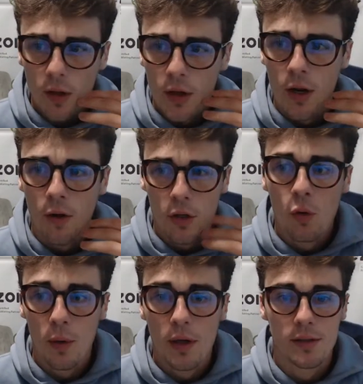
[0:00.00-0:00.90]
you
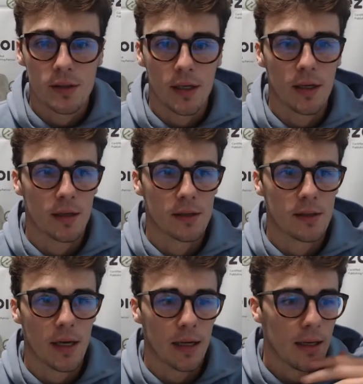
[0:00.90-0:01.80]
will see an
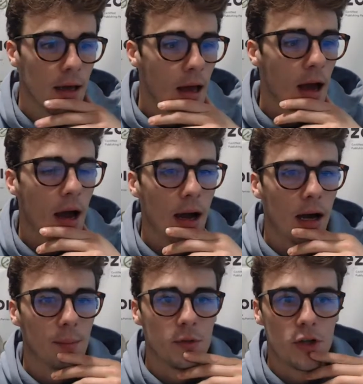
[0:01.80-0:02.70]
insane
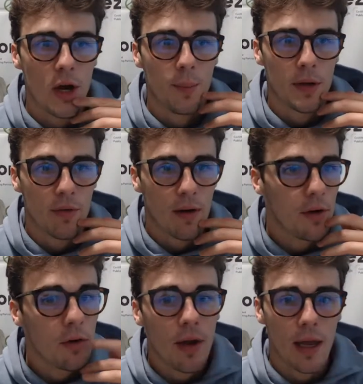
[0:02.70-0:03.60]
jump in
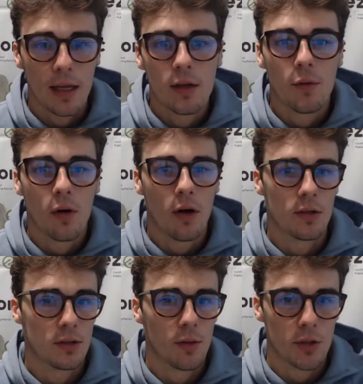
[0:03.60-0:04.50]
revenue, and you will
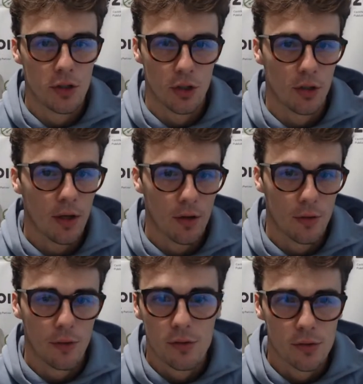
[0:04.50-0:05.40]
also ensure that your
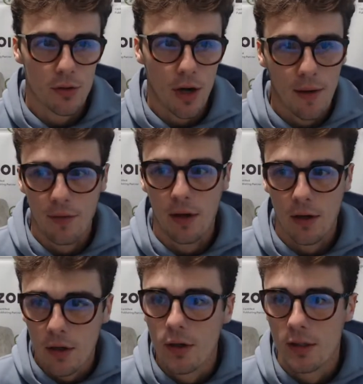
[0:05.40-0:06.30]
users are having a
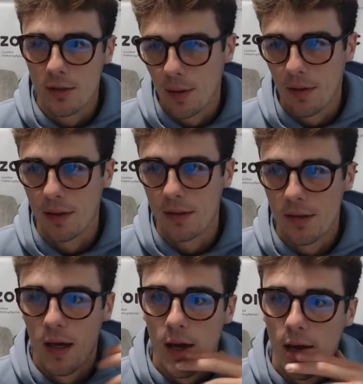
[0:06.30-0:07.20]
good experience.
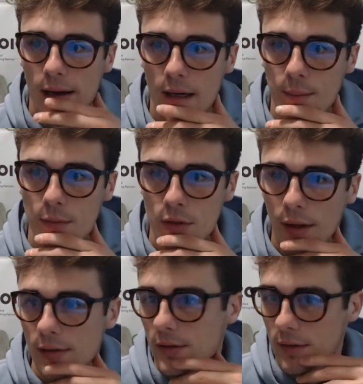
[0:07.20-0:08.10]
So
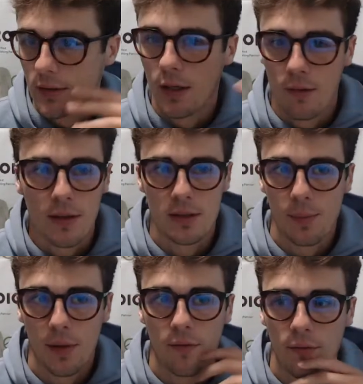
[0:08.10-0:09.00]
that's
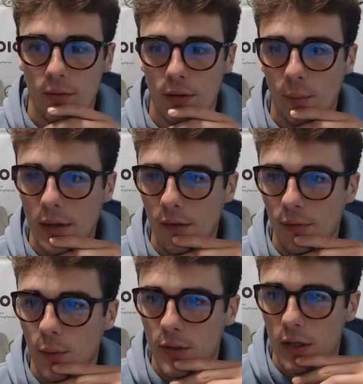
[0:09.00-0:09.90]
something that we
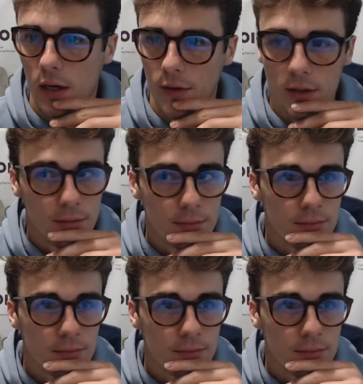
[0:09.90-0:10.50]
definitely want to cover.